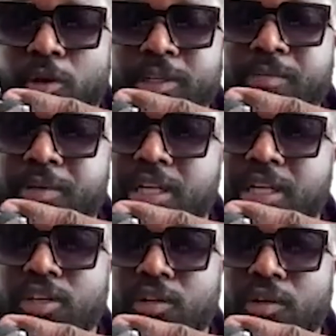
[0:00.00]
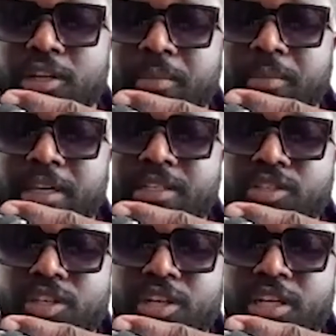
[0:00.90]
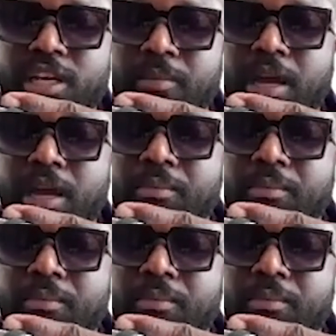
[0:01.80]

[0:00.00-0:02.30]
It's been such a long and amazing journey, and I'm